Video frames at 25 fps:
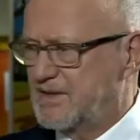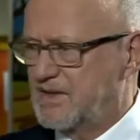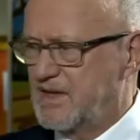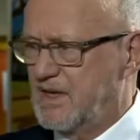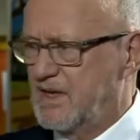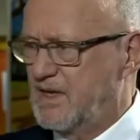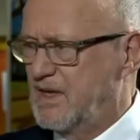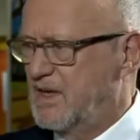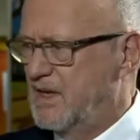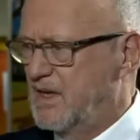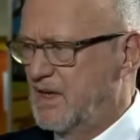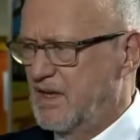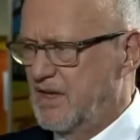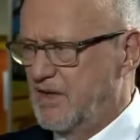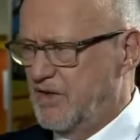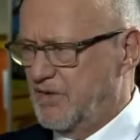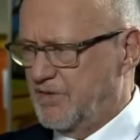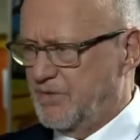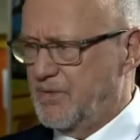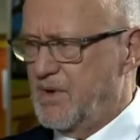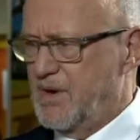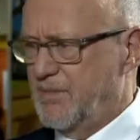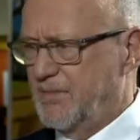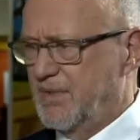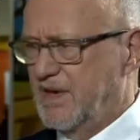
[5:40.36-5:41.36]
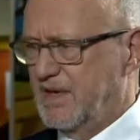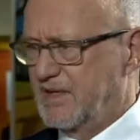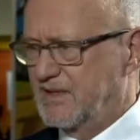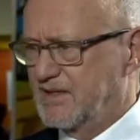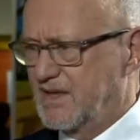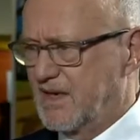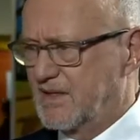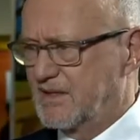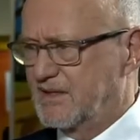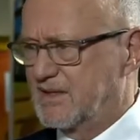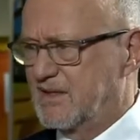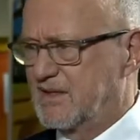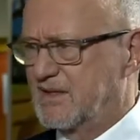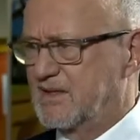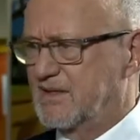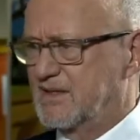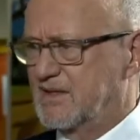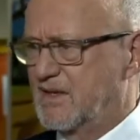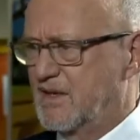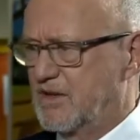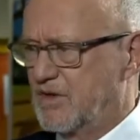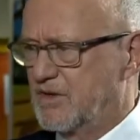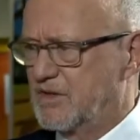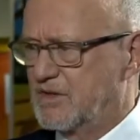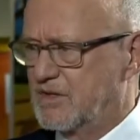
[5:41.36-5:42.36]
the three big centers,
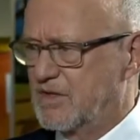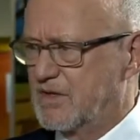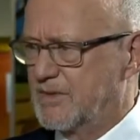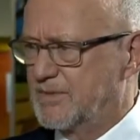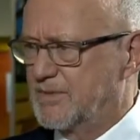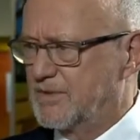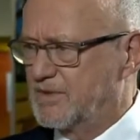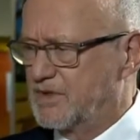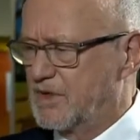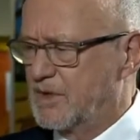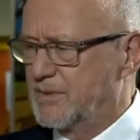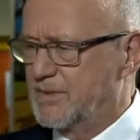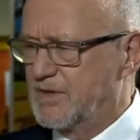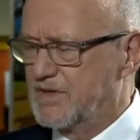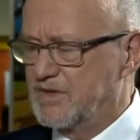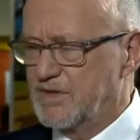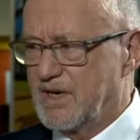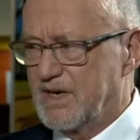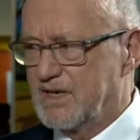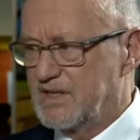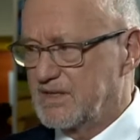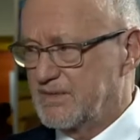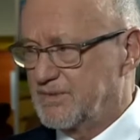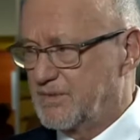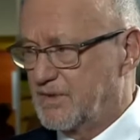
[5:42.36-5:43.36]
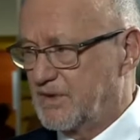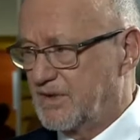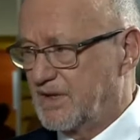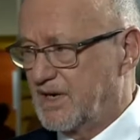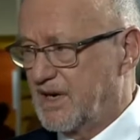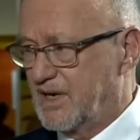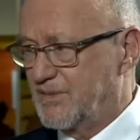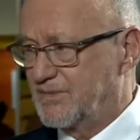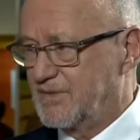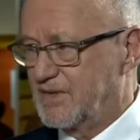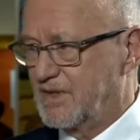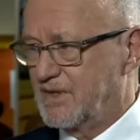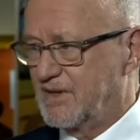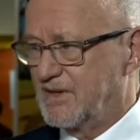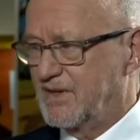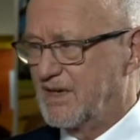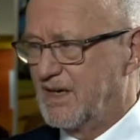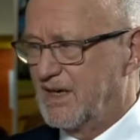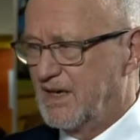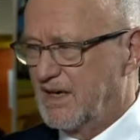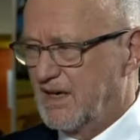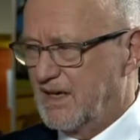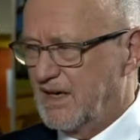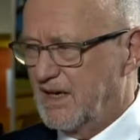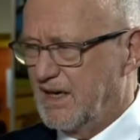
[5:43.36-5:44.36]
you know, Durban, Johannesburg, Cape Town.
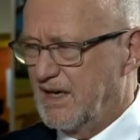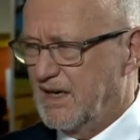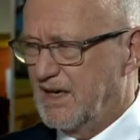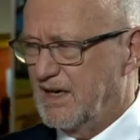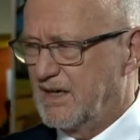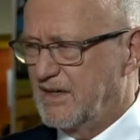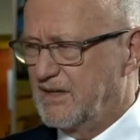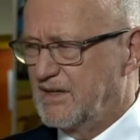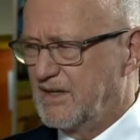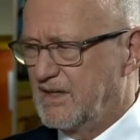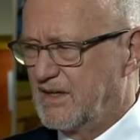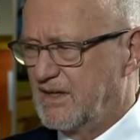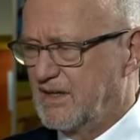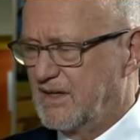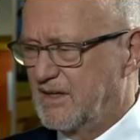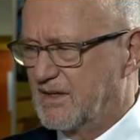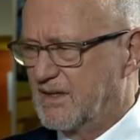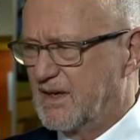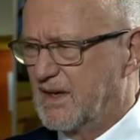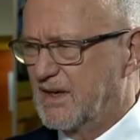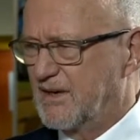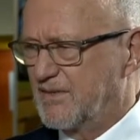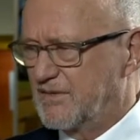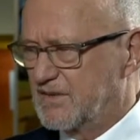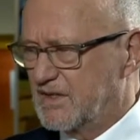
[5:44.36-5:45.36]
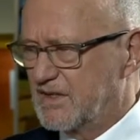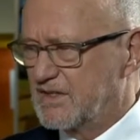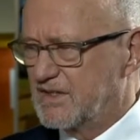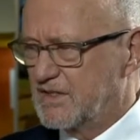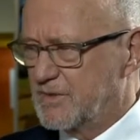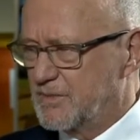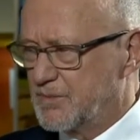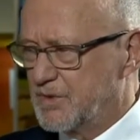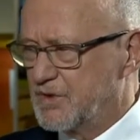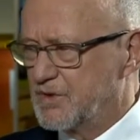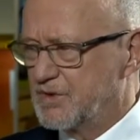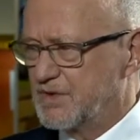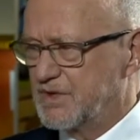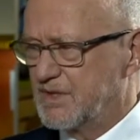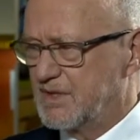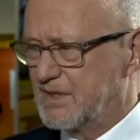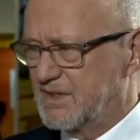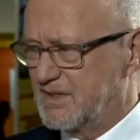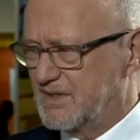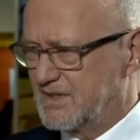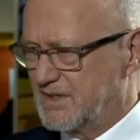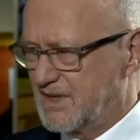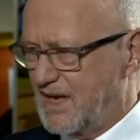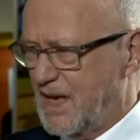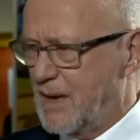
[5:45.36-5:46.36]
And the kind of distribution
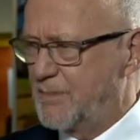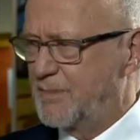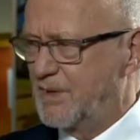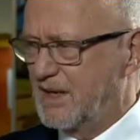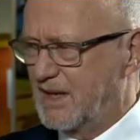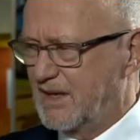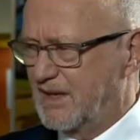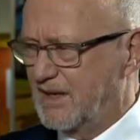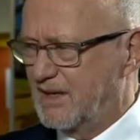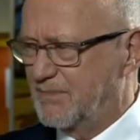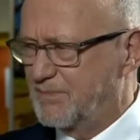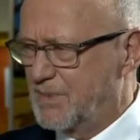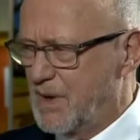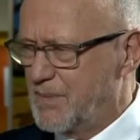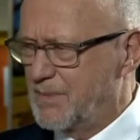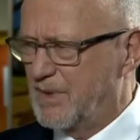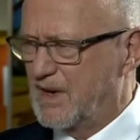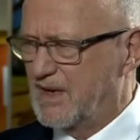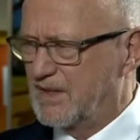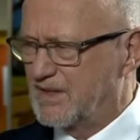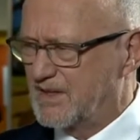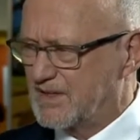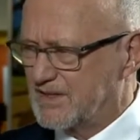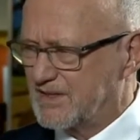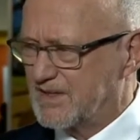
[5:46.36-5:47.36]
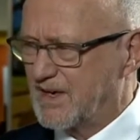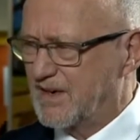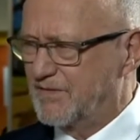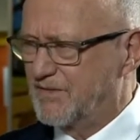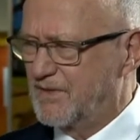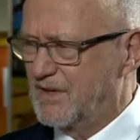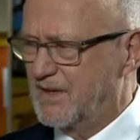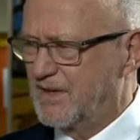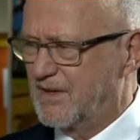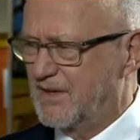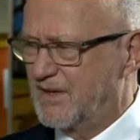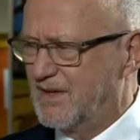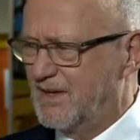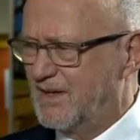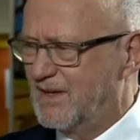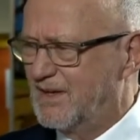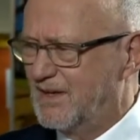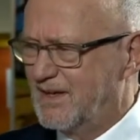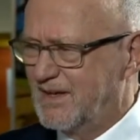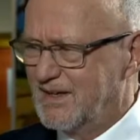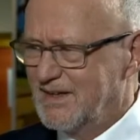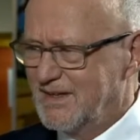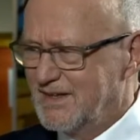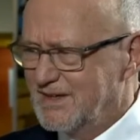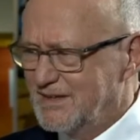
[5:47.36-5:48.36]
is happening. People are discovering the
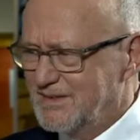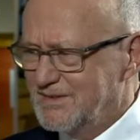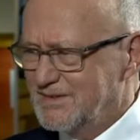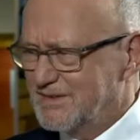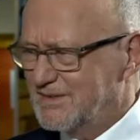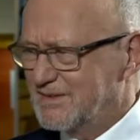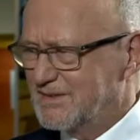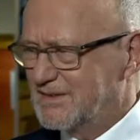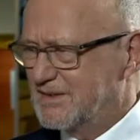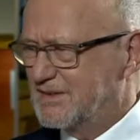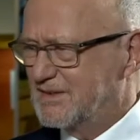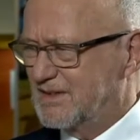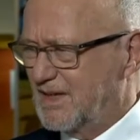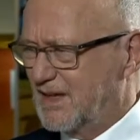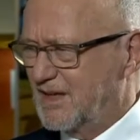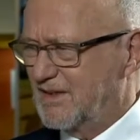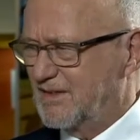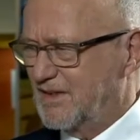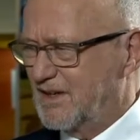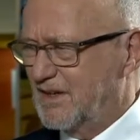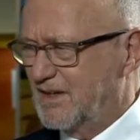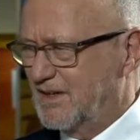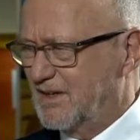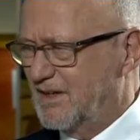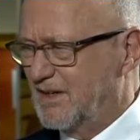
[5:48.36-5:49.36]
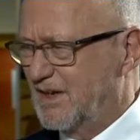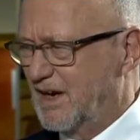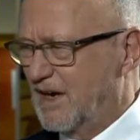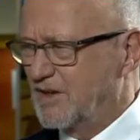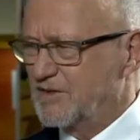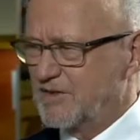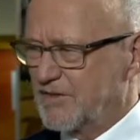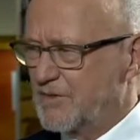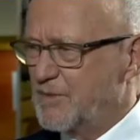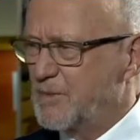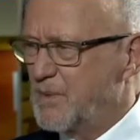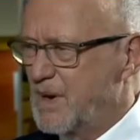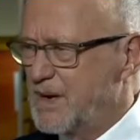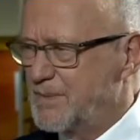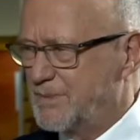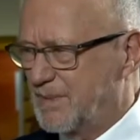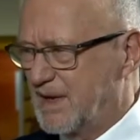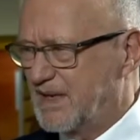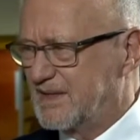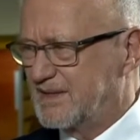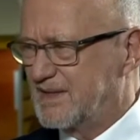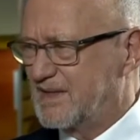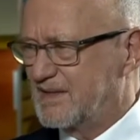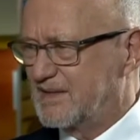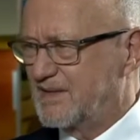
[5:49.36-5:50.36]
out-of-the-way
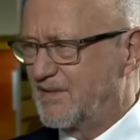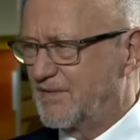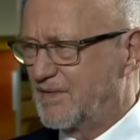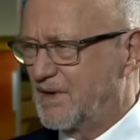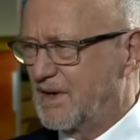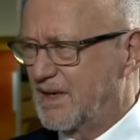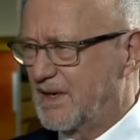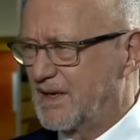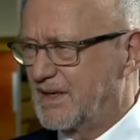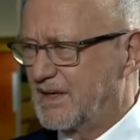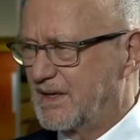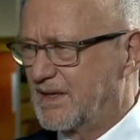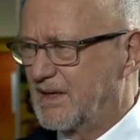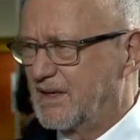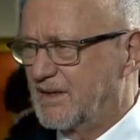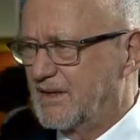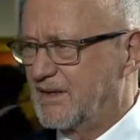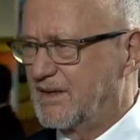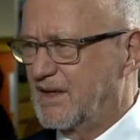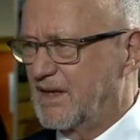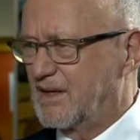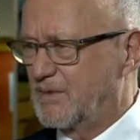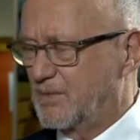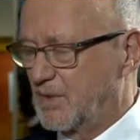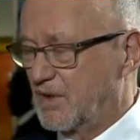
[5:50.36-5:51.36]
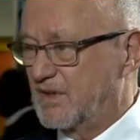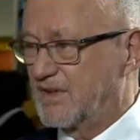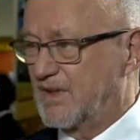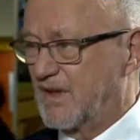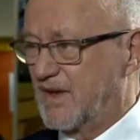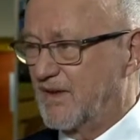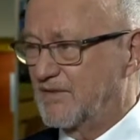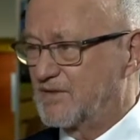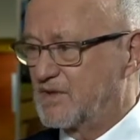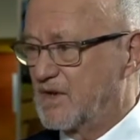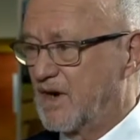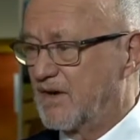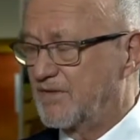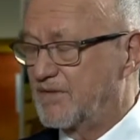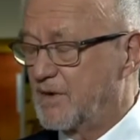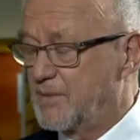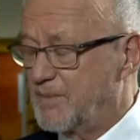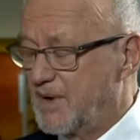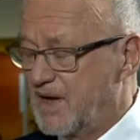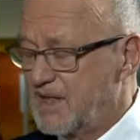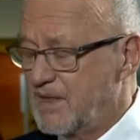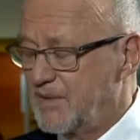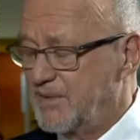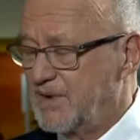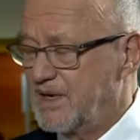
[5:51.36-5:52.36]
places, if you like, and what they have to offer.
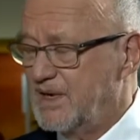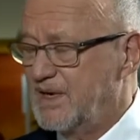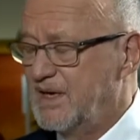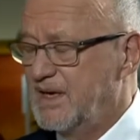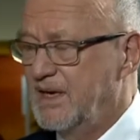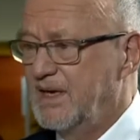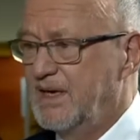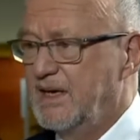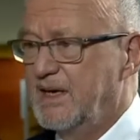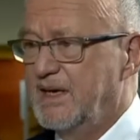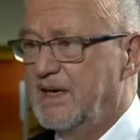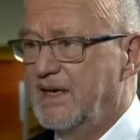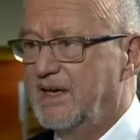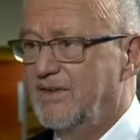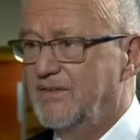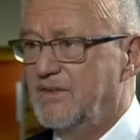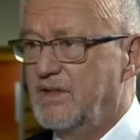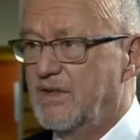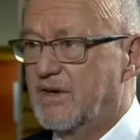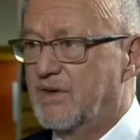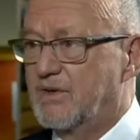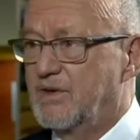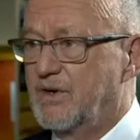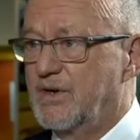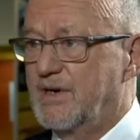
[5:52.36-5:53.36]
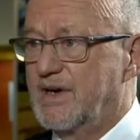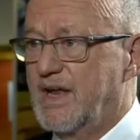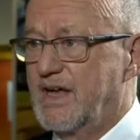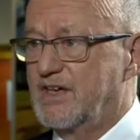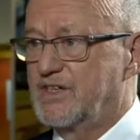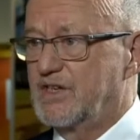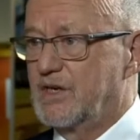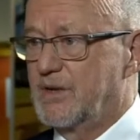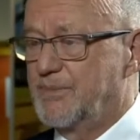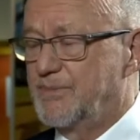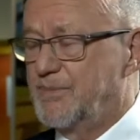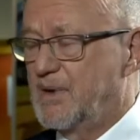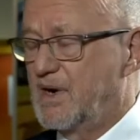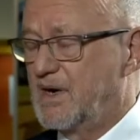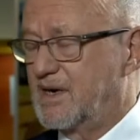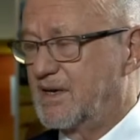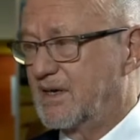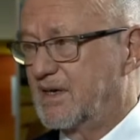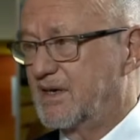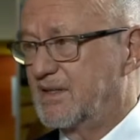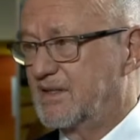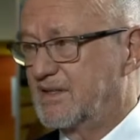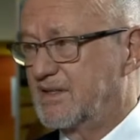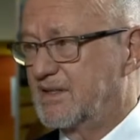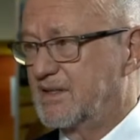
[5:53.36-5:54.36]
By the way, even the Kruger National
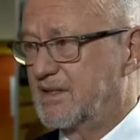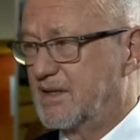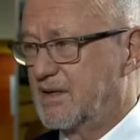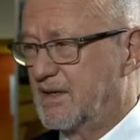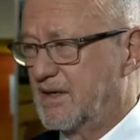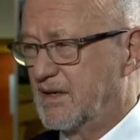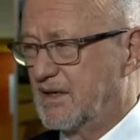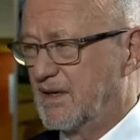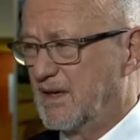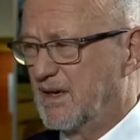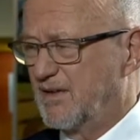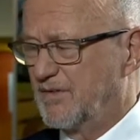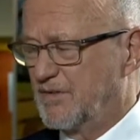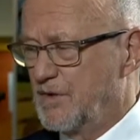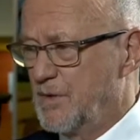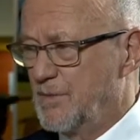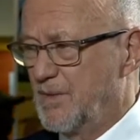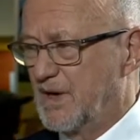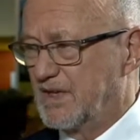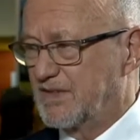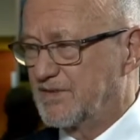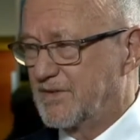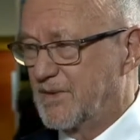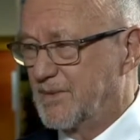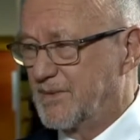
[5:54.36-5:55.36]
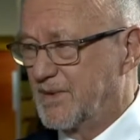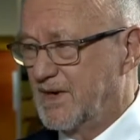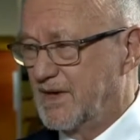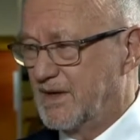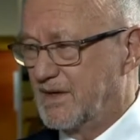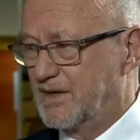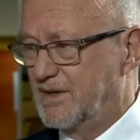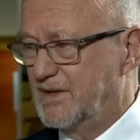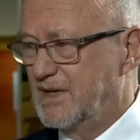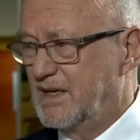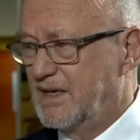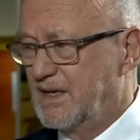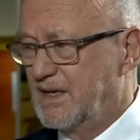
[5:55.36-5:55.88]
Park, it's in a few months from now,